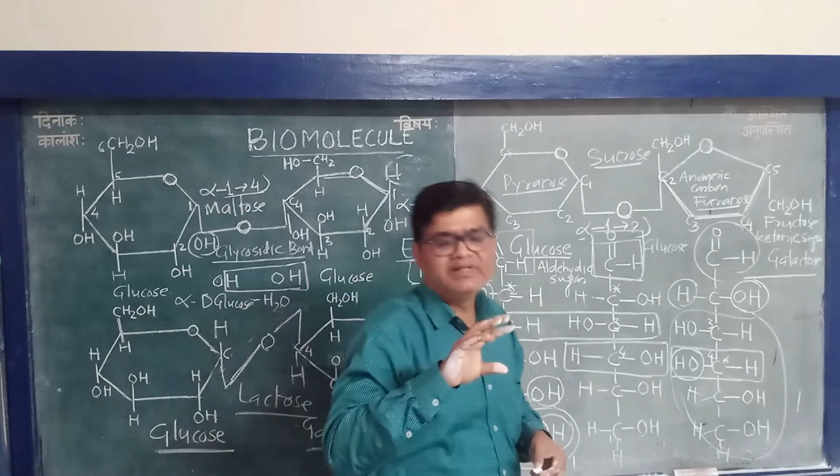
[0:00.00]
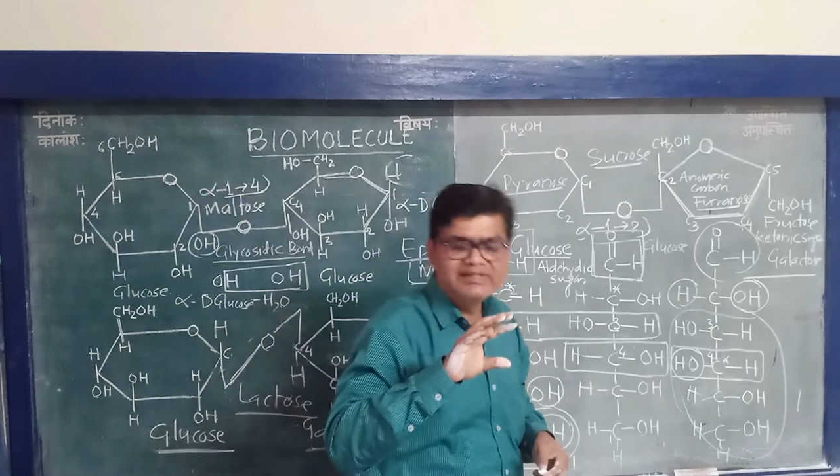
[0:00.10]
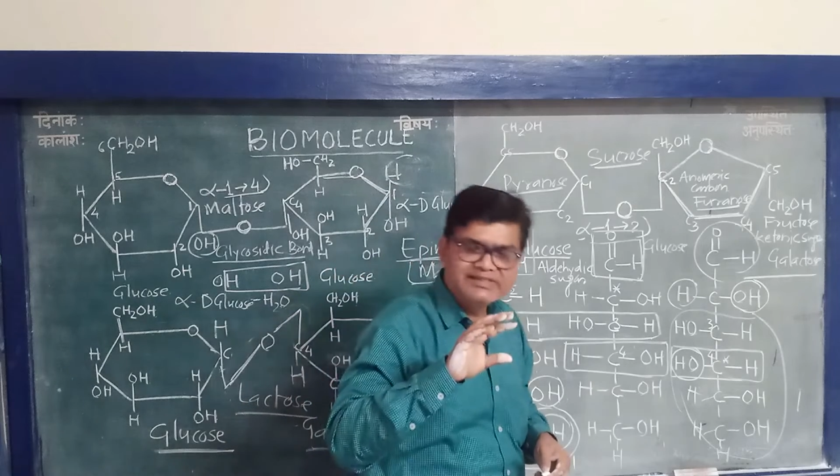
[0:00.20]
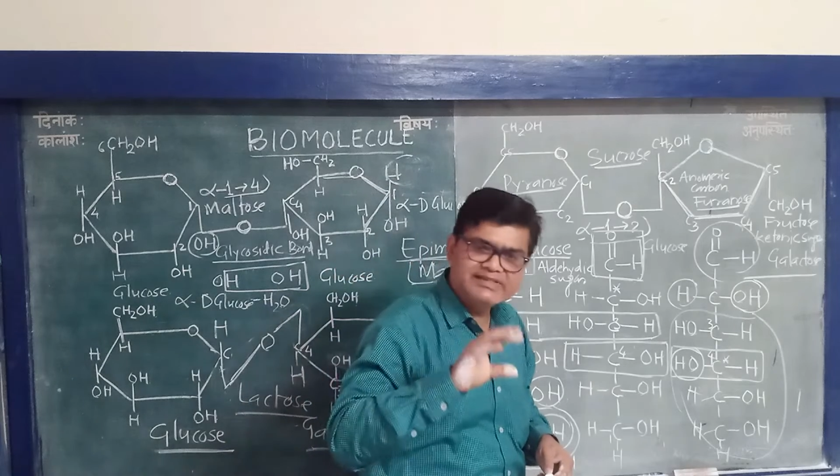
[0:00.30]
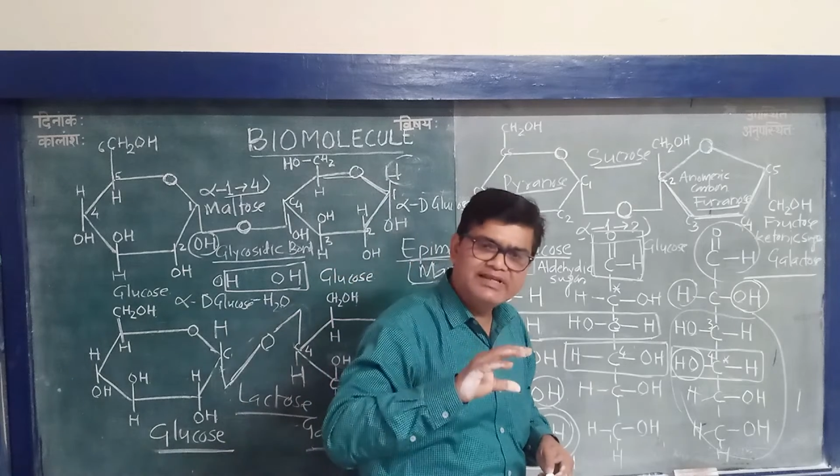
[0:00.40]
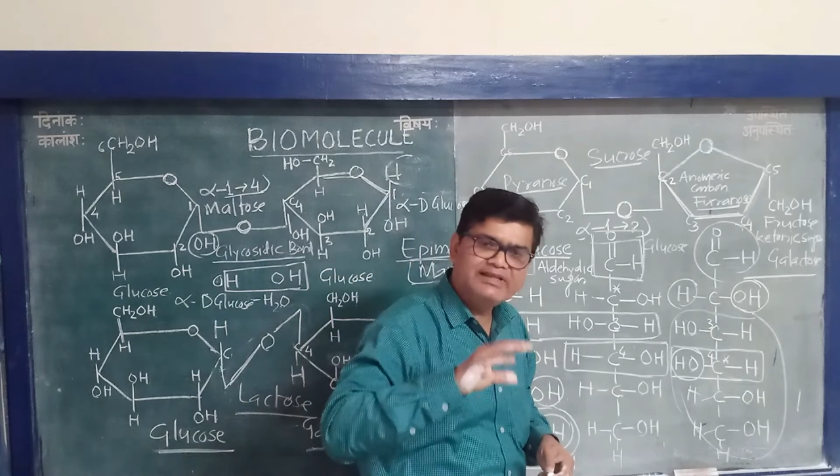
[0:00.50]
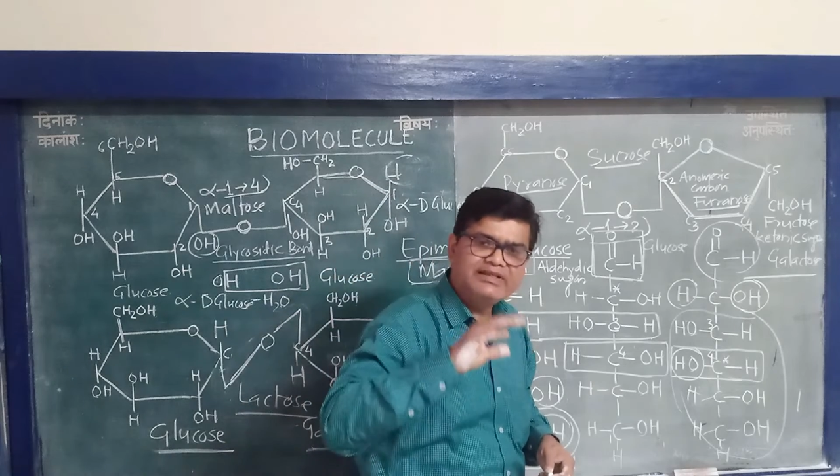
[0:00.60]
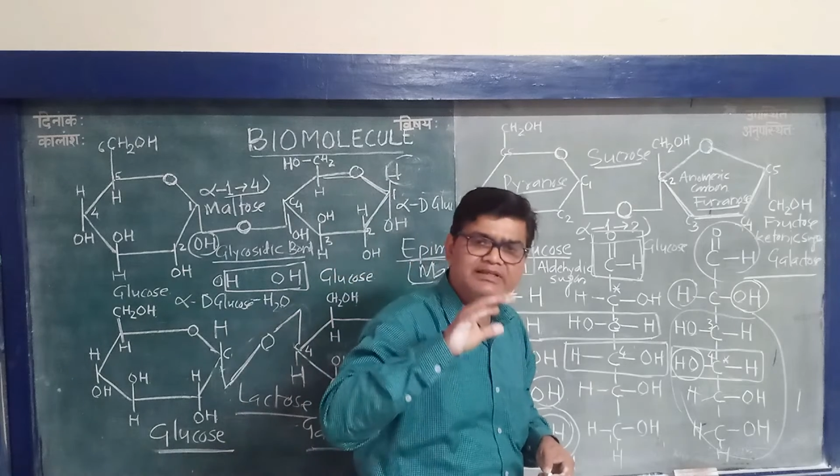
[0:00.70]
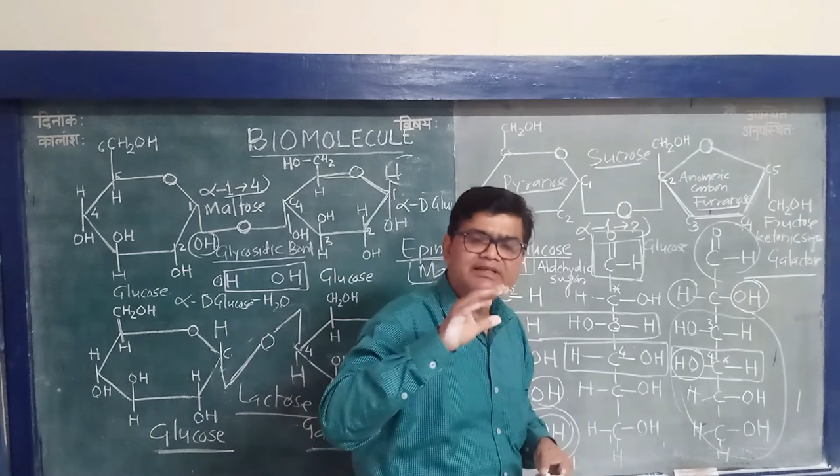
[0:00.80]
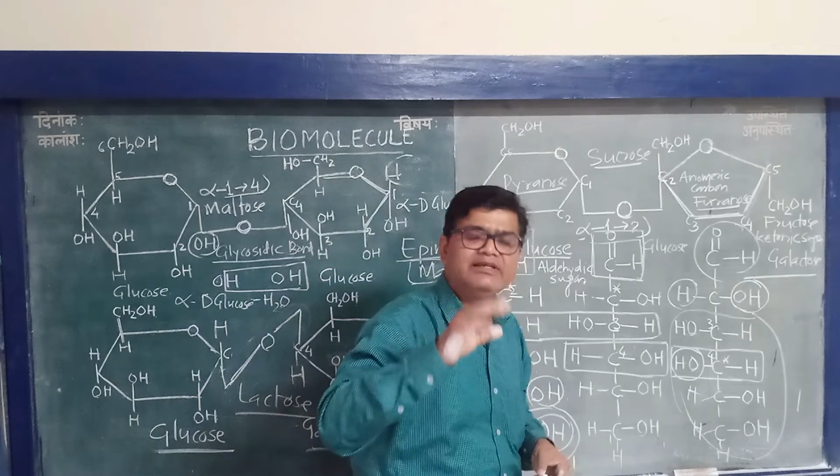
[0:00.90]
initially
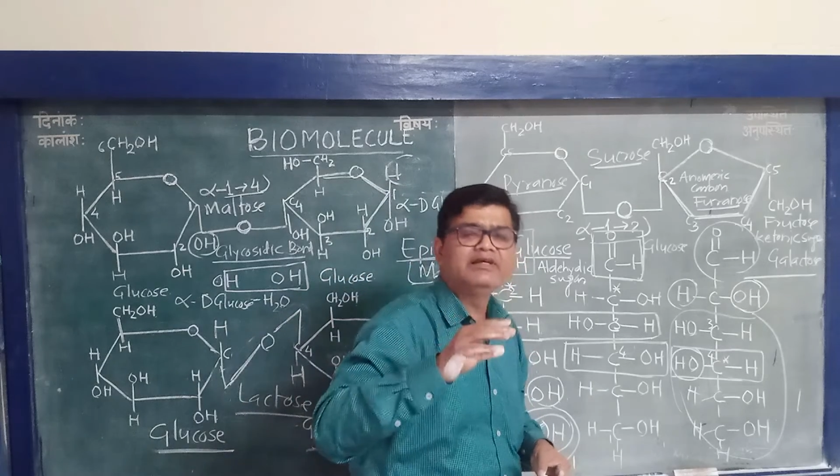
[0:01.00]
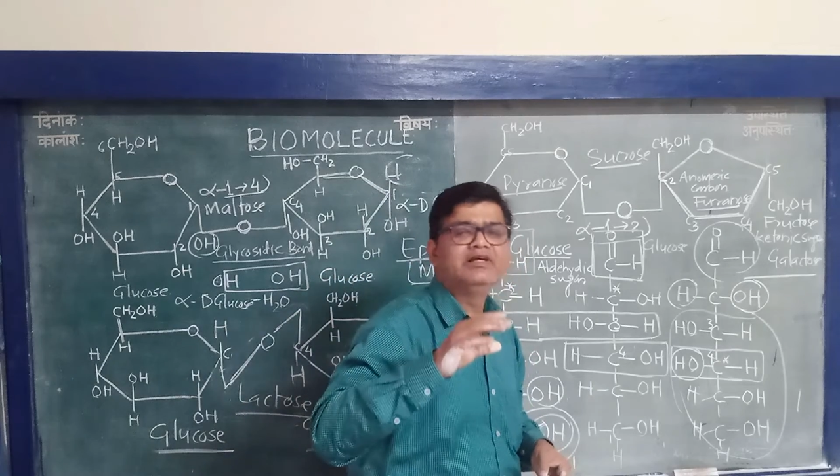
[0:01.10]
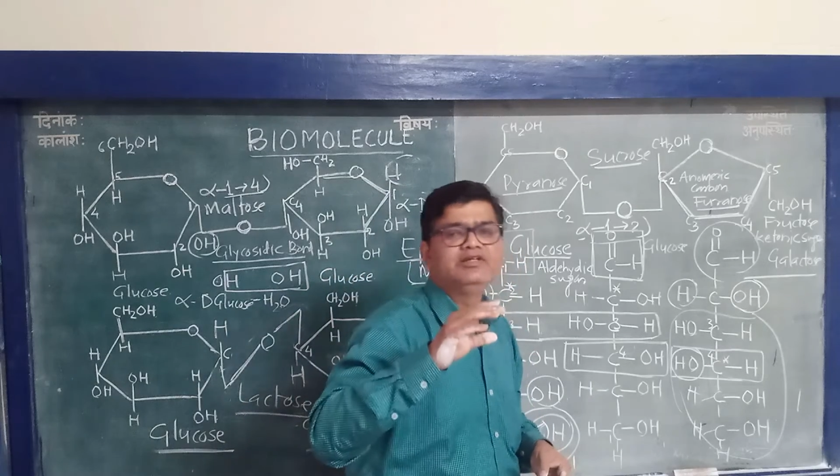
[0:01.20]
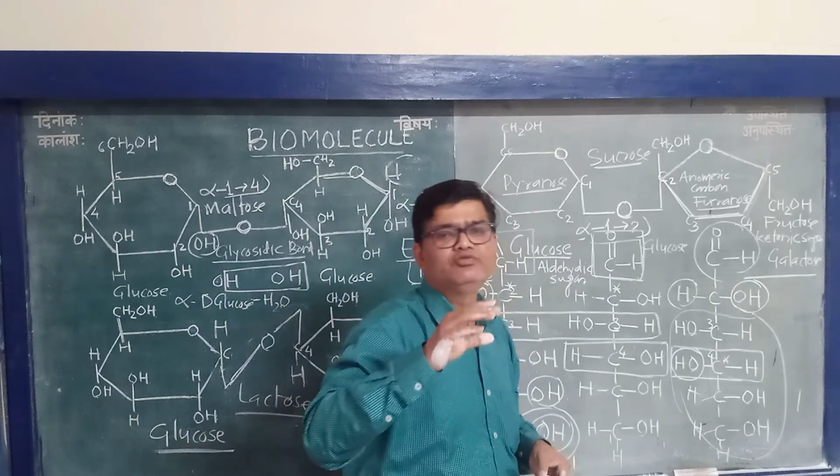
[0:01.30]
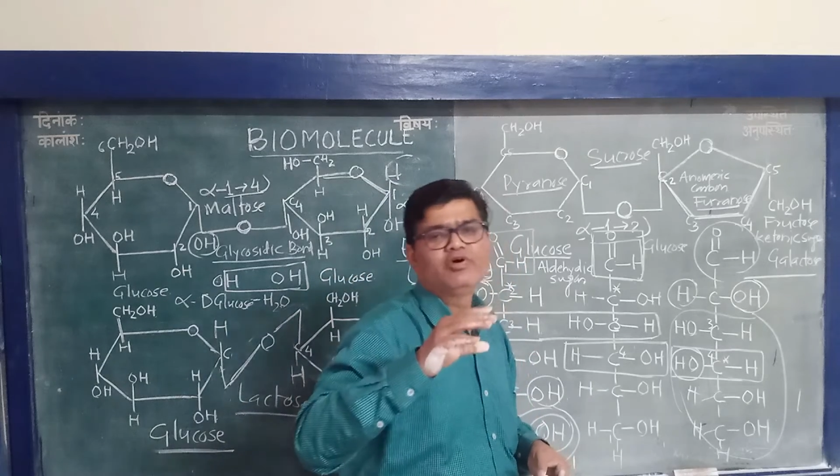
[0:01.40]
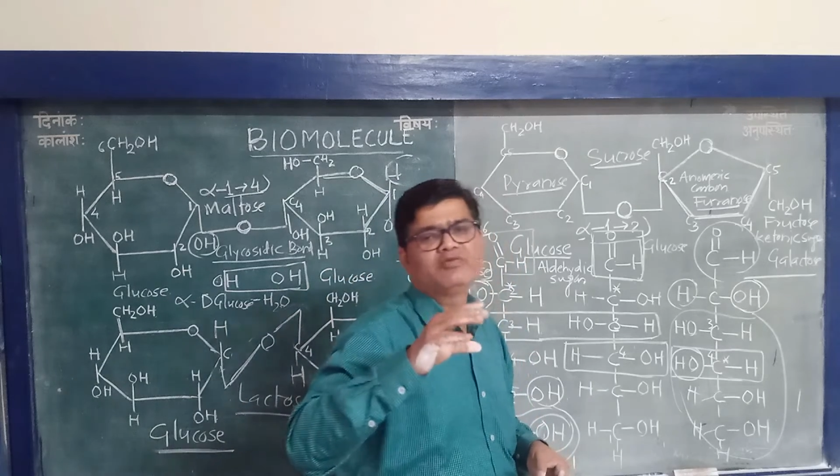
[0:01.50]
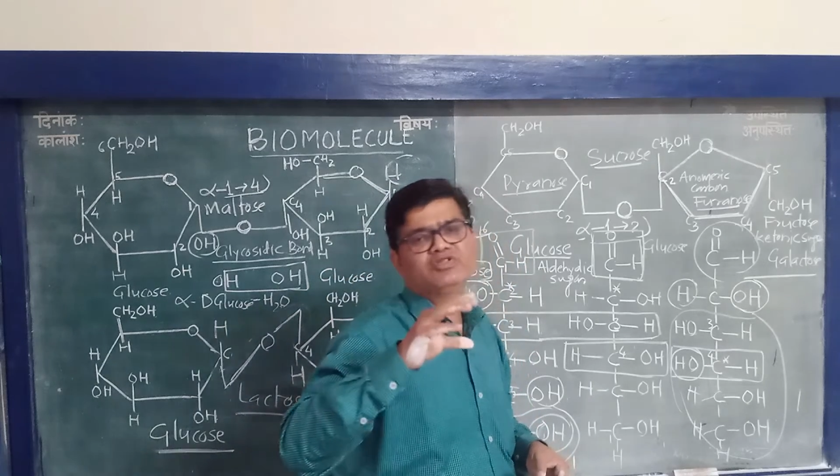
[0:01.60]
you will